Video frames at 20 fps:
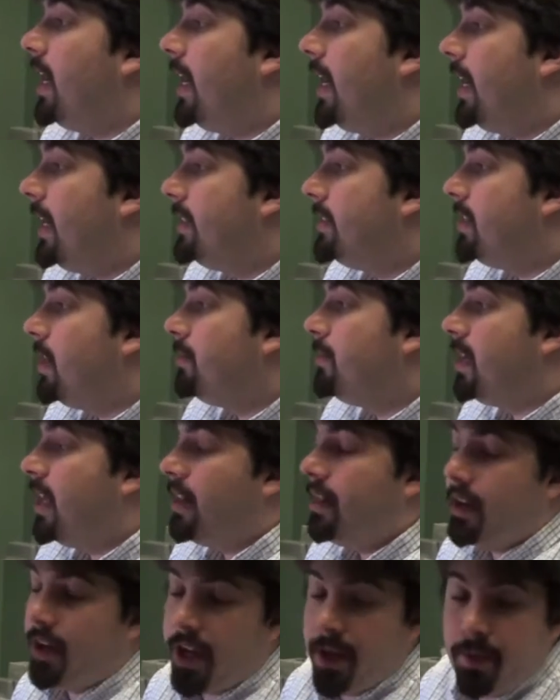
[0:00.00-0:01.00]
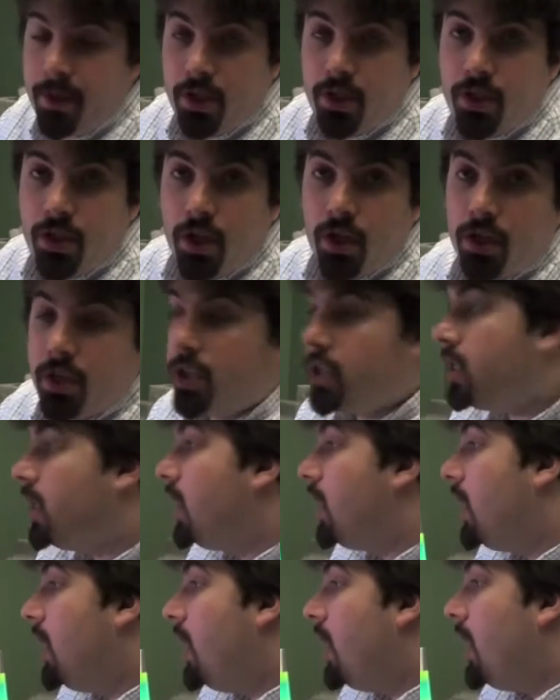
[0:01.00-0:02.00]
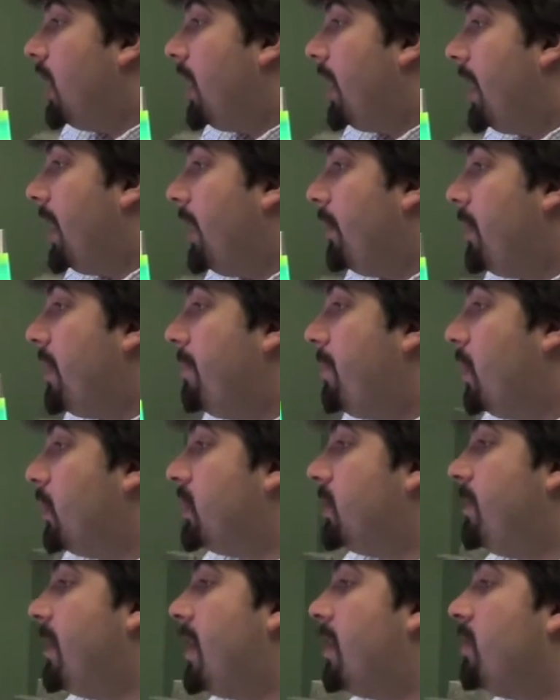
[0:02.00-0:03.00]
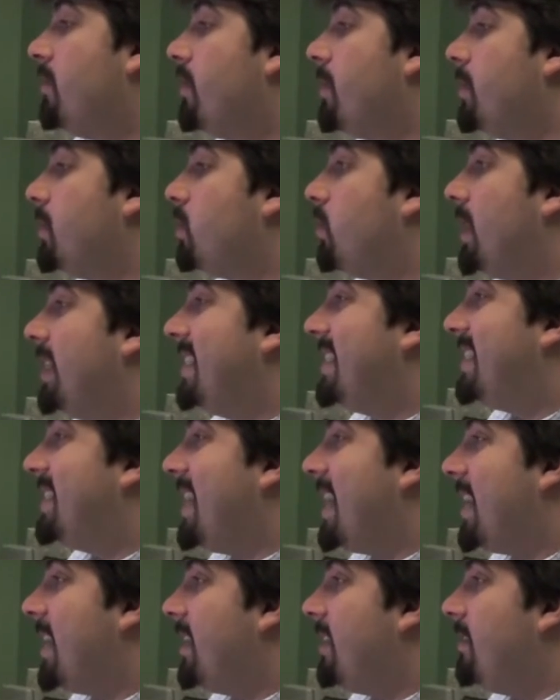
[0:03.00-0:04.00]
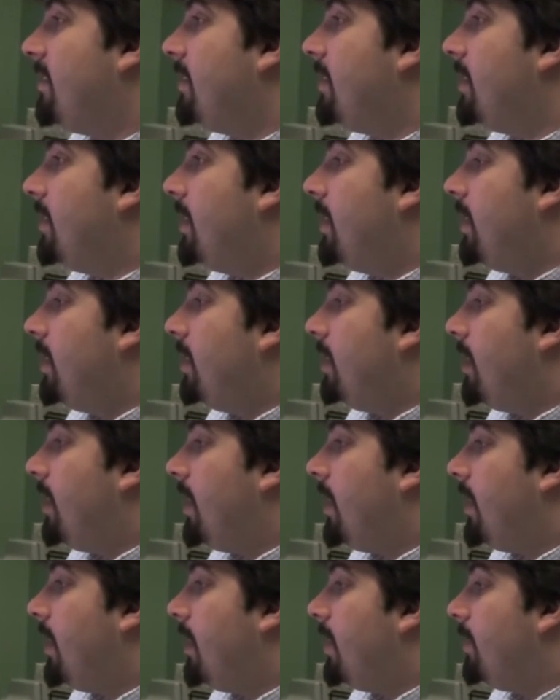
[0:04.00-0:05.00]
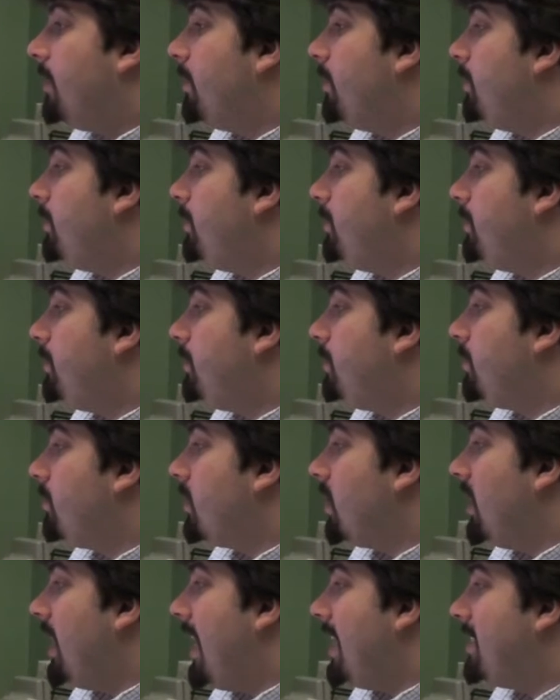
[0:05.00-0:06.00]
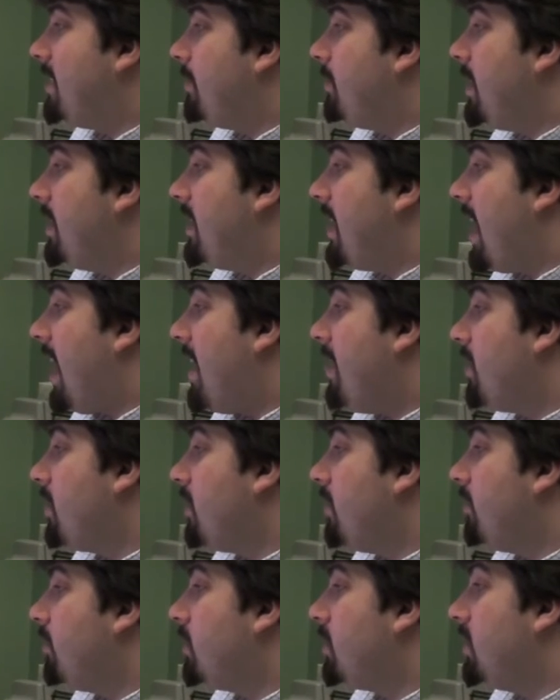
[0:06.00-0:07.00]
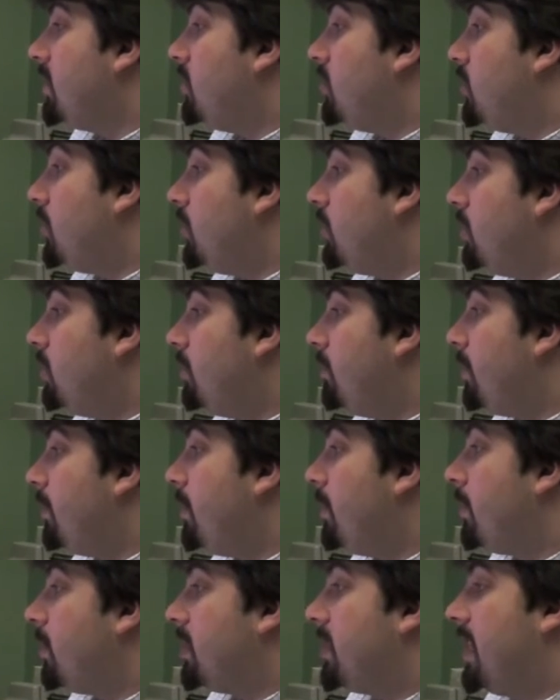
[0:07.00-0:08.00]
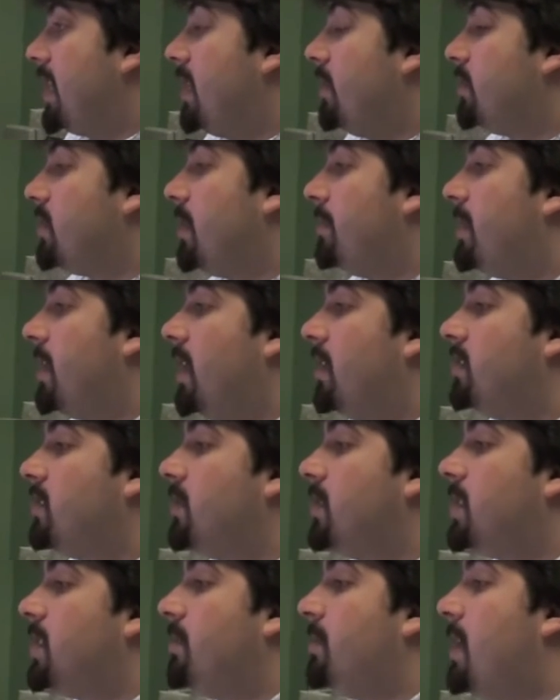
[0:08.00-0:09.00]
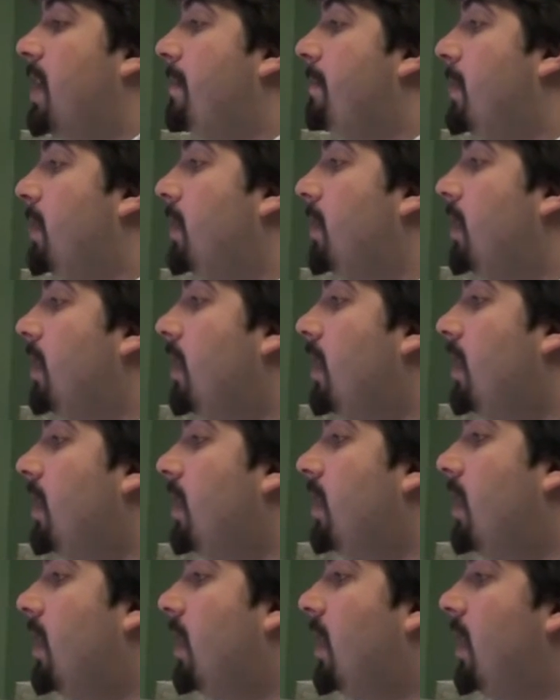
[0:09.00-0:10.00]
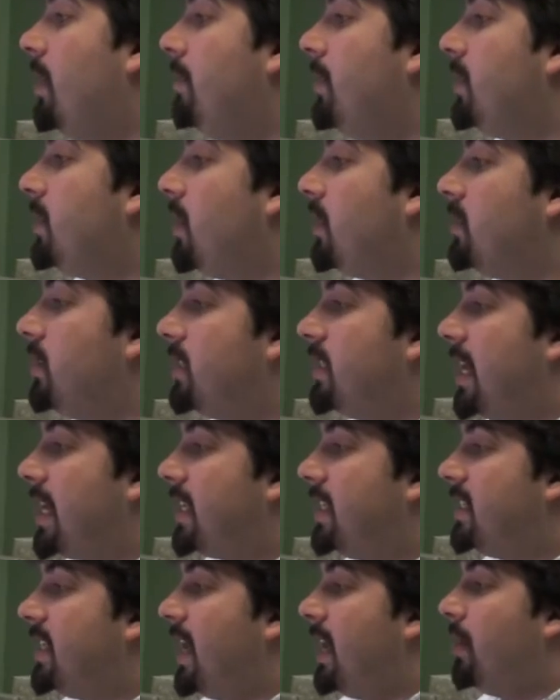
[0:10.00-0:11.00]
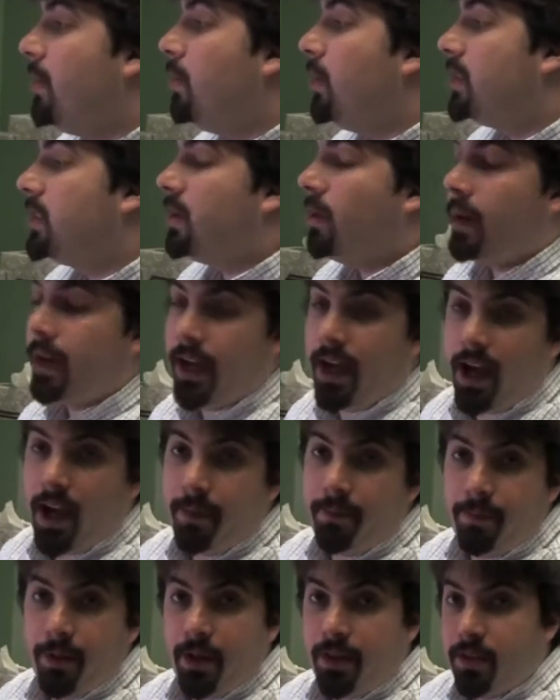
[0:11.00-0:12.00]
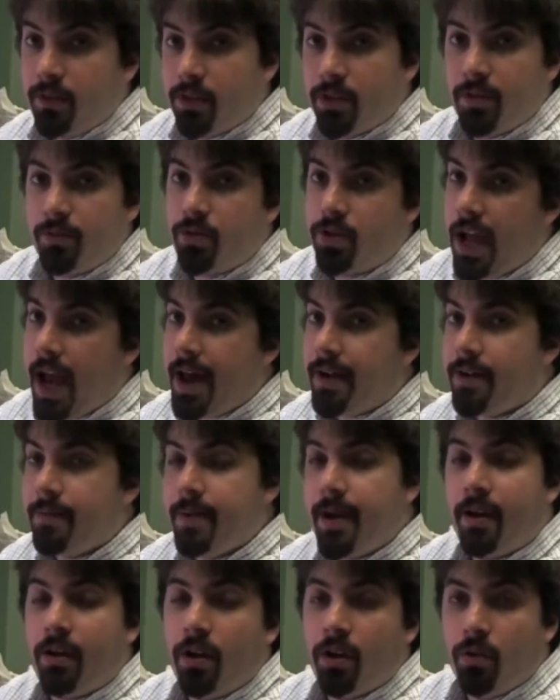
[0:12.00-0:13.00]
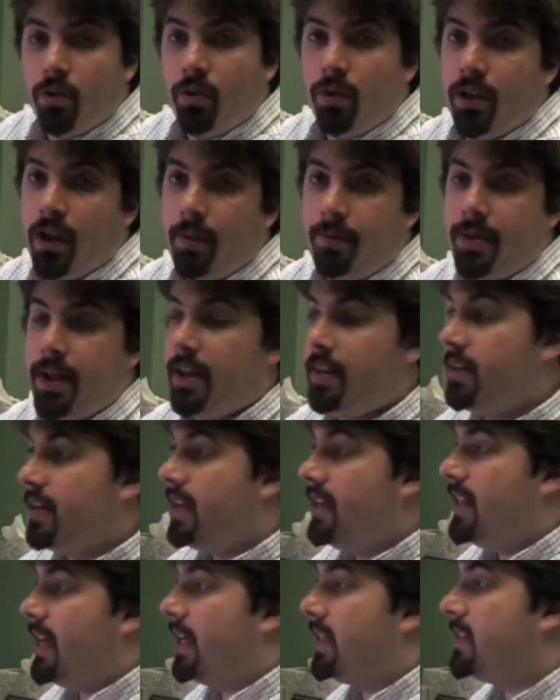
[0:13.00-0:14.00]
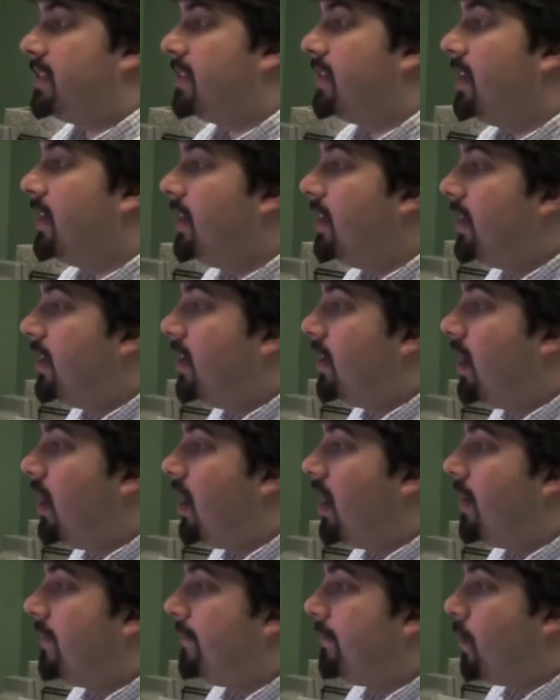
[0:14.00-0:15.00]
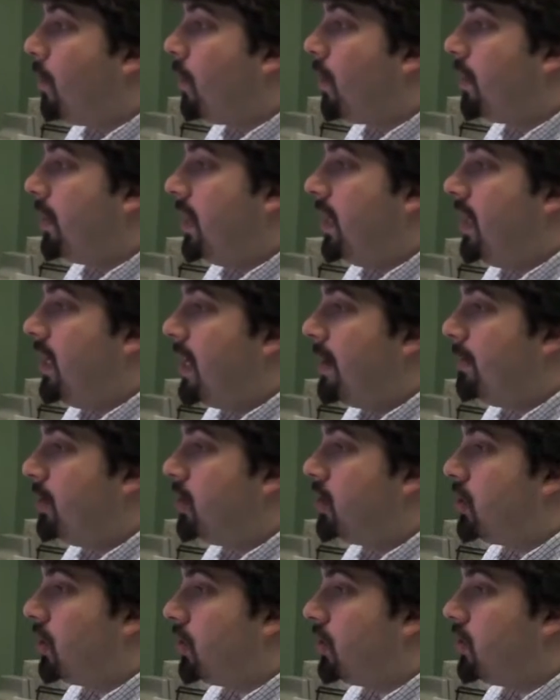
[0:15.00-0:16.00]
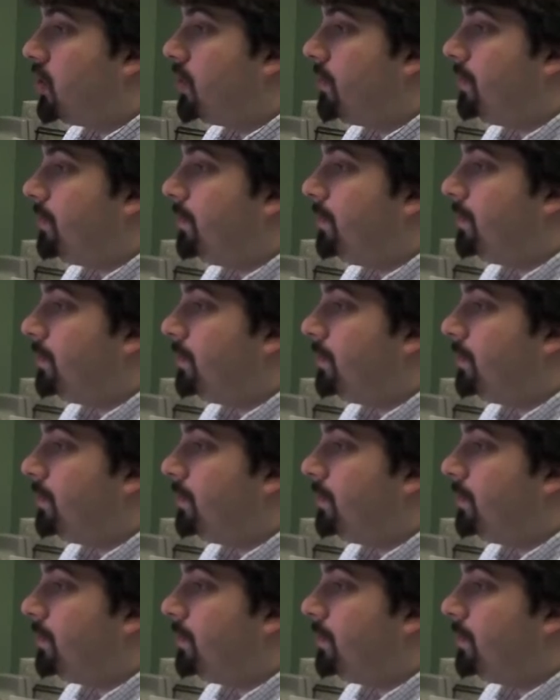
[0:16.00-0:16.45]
has updated their image search. We posted about it November 22nd. The last update that I heard of was in June, but people are saying there's an update also in September. It's hard to exactly say what's going on, but there was some chatter about Google updating their index for the image search.